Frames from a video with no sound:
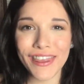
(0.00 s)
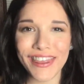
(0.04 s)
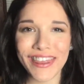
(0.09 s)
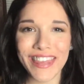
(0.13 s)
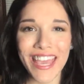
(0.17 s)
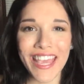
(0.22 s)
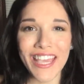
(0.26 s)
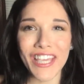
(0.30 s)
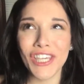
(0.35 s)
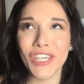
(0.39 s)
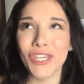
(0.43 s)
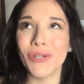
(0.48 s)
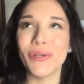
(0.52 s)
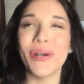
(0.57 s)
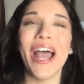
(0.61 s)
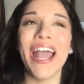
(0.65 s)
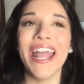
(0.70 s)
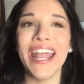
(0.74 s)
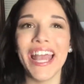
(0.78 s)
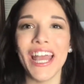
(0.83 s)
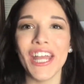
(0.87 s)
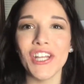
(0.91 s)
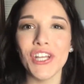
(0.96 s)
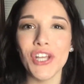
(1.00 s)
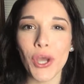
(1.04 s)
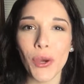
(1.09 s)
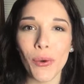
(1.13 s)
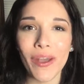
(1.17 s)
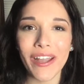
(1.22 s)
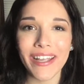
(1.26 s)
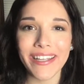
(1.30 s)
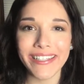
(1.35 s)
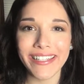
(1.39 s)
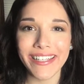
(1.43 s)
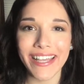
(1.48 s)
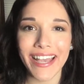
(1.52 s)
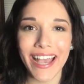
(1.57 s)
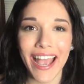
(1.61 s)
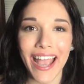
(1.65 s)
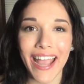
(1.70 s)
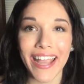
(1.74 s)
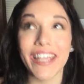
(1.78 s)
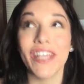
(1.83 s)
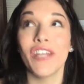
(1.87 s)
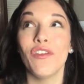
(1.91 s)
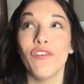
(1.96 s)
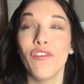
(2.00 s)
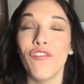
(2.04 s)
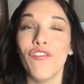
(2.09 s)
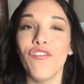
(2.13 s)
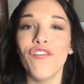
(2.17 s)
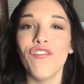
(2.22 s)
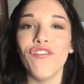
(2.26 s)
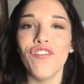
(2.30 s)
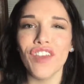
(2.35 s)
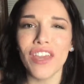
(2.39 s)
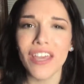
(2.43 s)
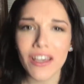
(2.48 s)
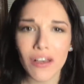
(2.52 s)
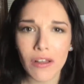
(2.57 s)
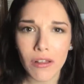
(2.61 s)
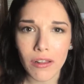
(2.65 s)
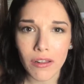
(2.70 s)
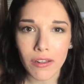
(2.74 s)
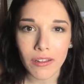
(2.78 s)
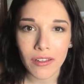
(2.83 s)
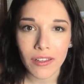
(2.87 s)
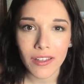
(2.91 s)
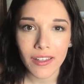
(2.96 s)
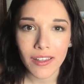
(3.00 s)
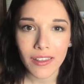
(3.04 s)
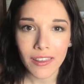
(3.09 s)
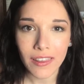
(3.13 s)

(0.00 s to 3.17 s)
Thank you, I had no idea I could feel